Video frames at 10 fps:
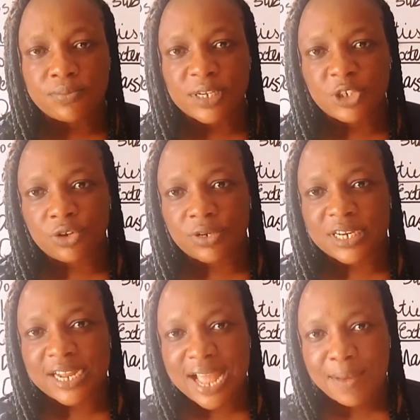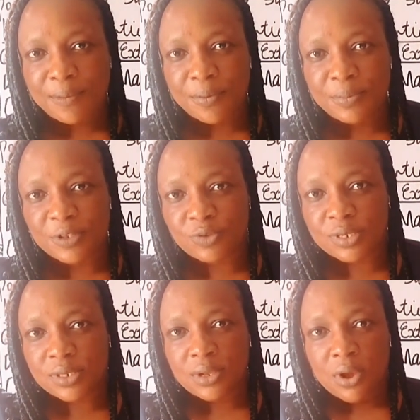to measure the gap
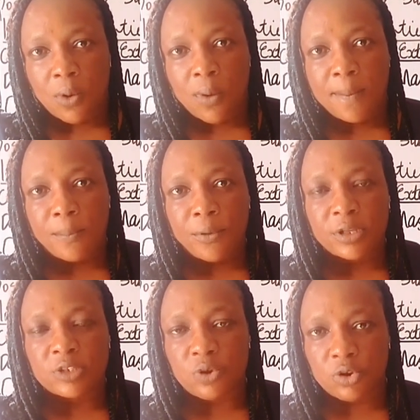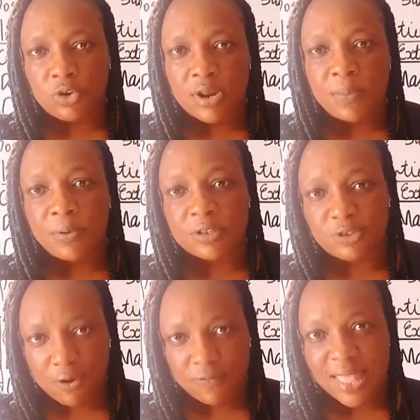between one point or the other
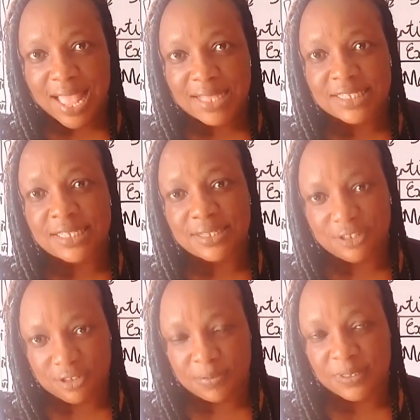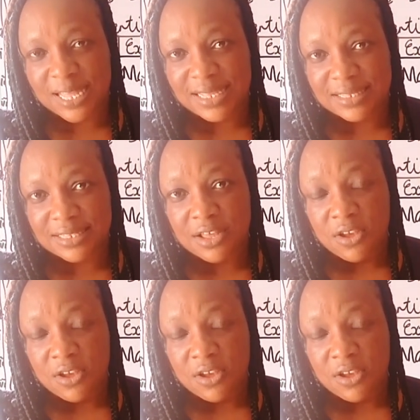points of that substance.